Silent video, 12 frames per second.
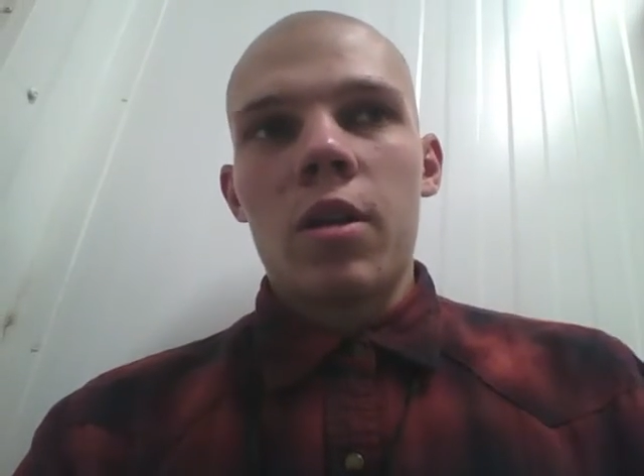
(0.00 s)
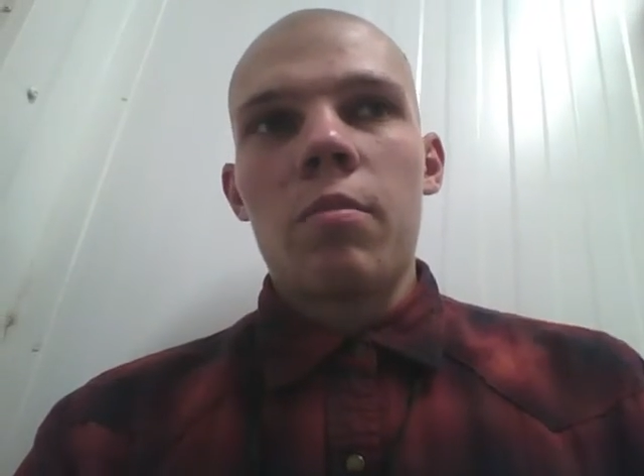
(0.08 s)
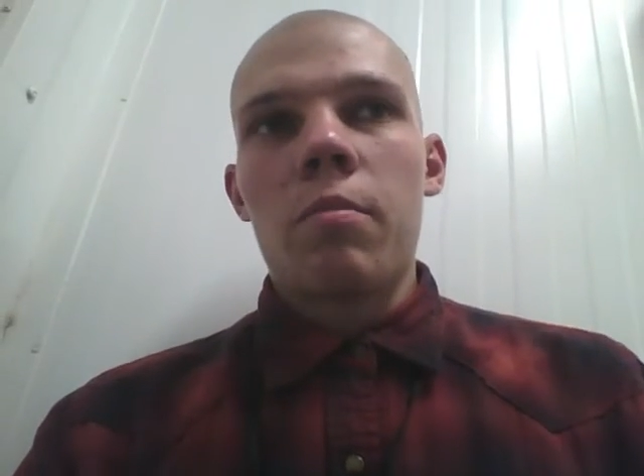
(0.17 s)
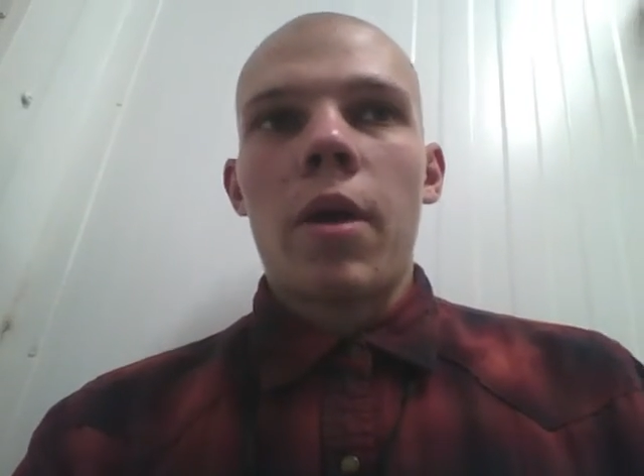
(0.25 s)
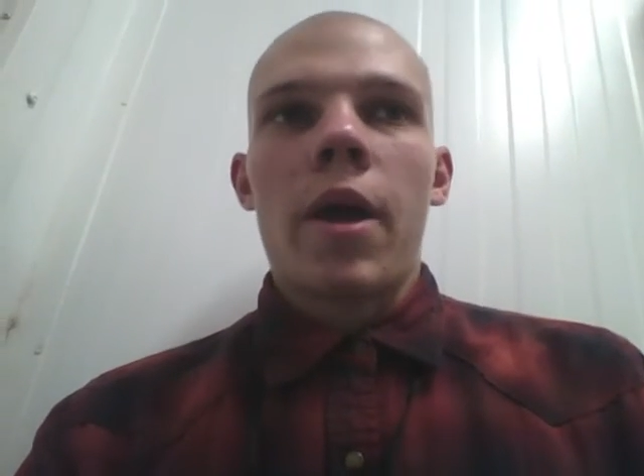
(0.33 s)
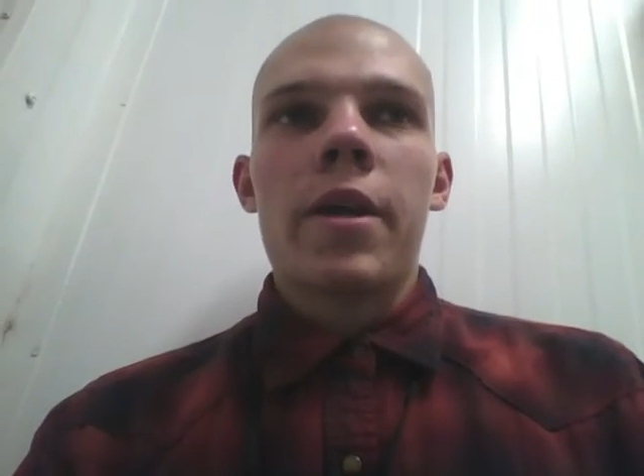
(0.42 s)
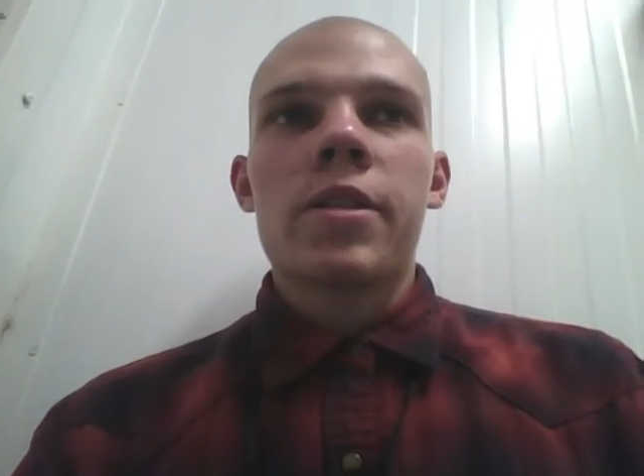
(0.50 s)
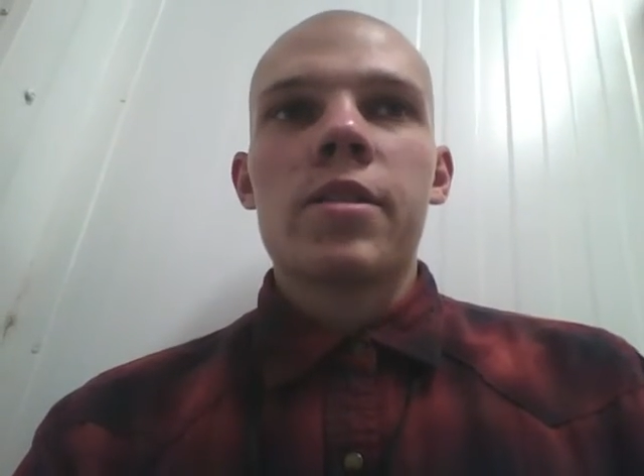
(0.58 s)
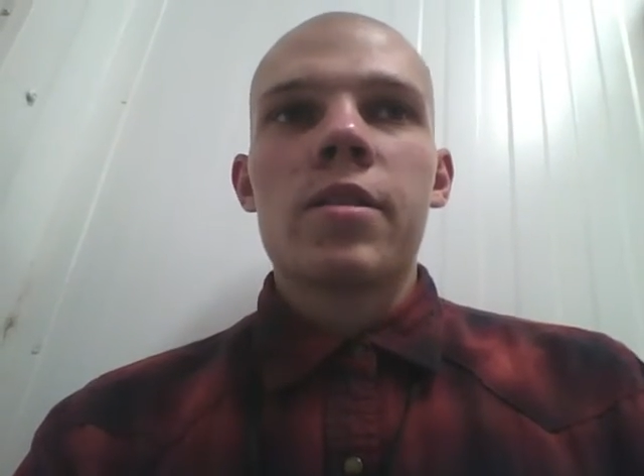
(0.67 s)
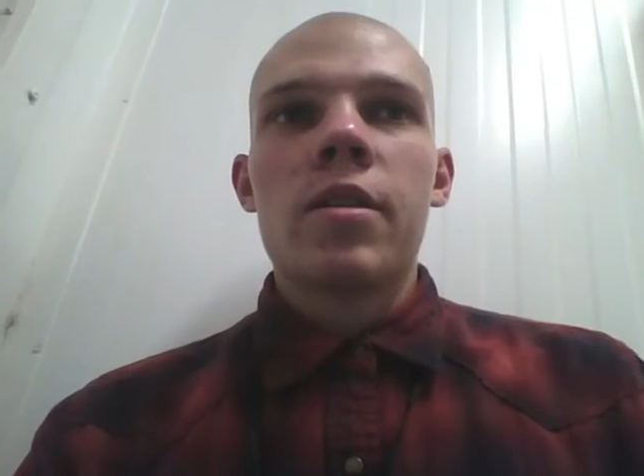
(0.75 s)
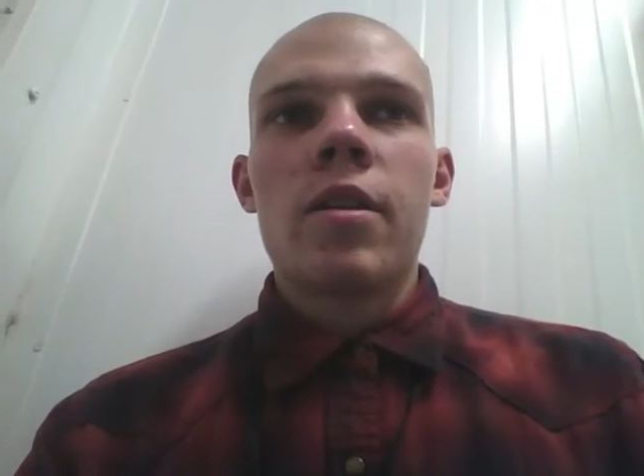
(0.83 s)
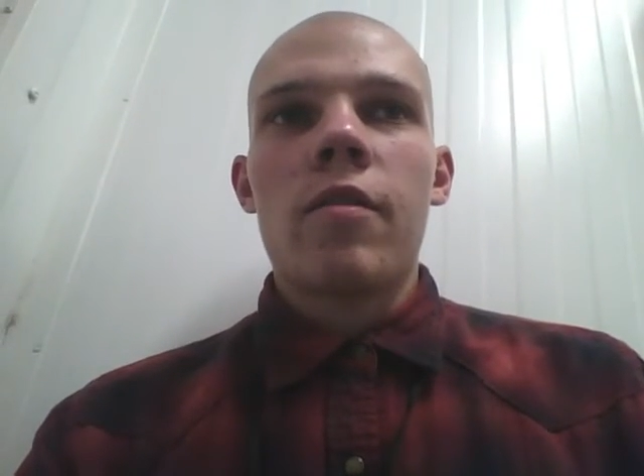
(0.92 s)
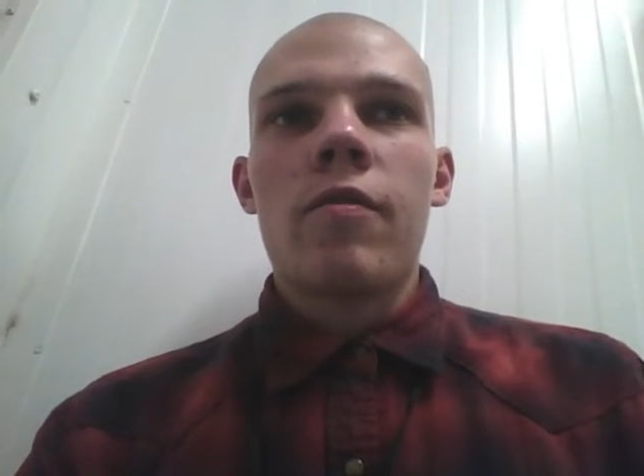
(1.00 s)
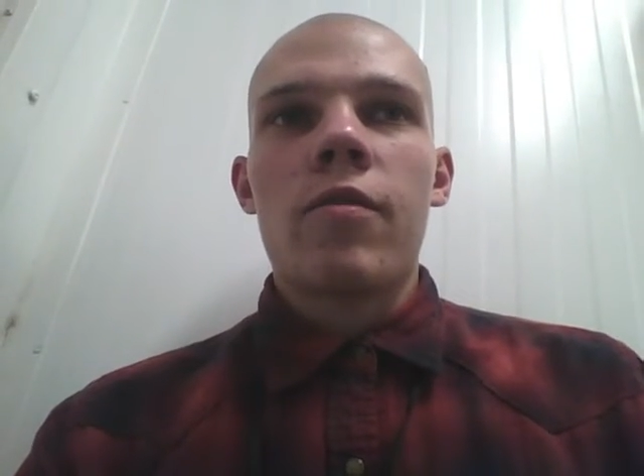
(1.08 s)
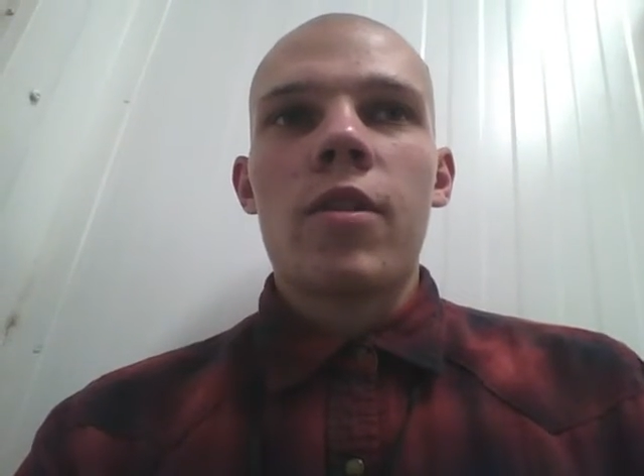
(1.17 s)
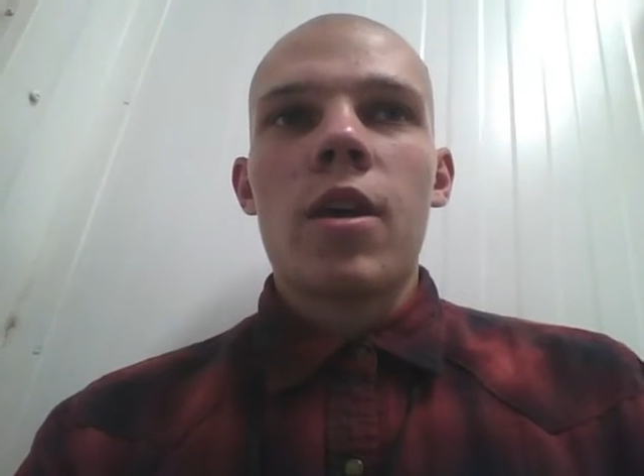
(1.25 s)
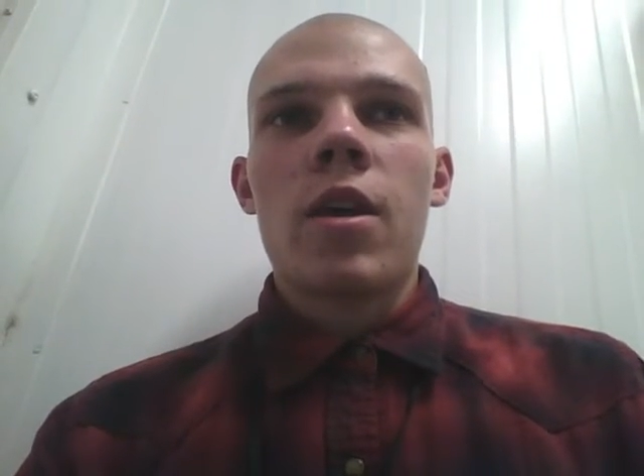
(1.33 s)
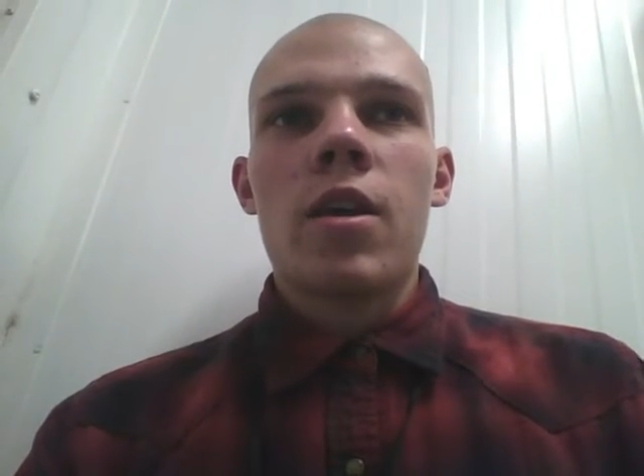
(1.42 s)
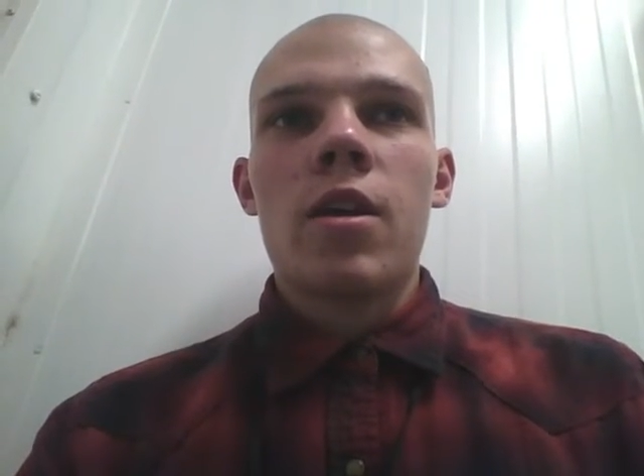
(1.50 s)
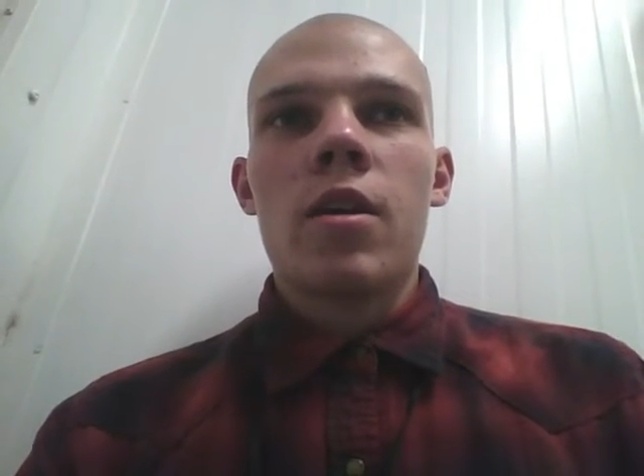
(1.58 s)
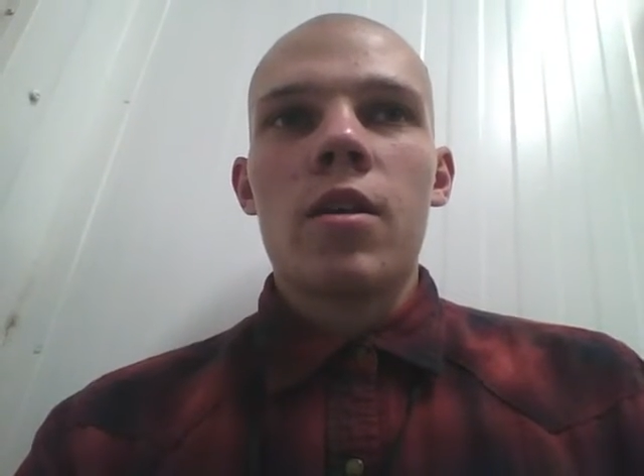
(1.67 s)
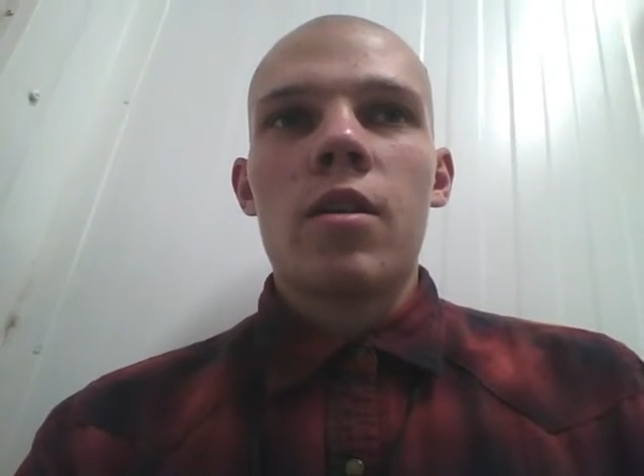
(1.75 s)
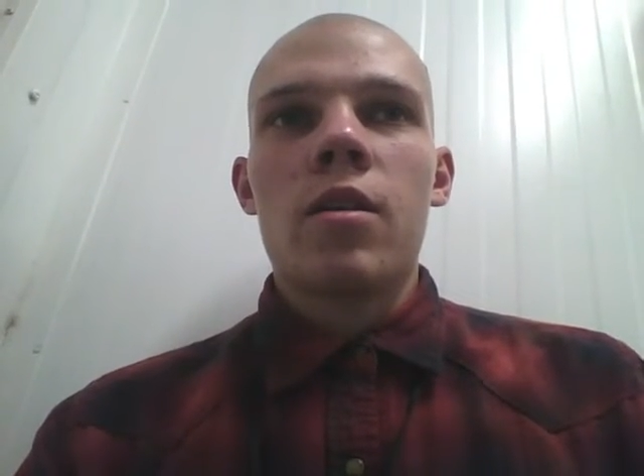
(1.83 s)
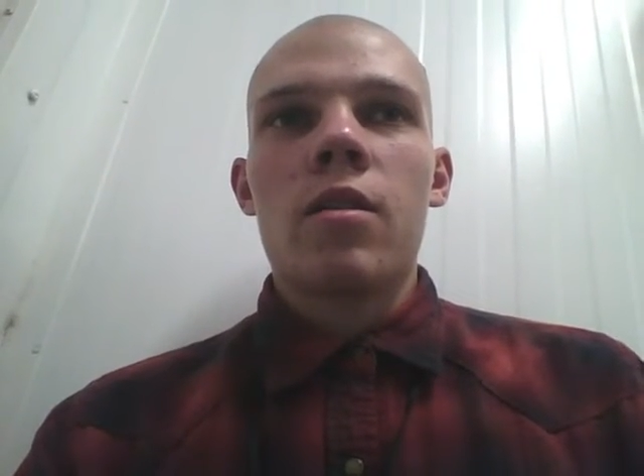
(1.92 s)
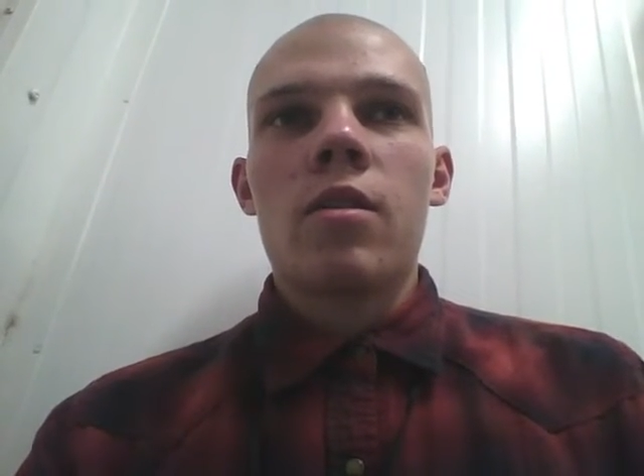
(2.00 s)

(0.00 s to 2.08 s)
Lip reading: impasse if they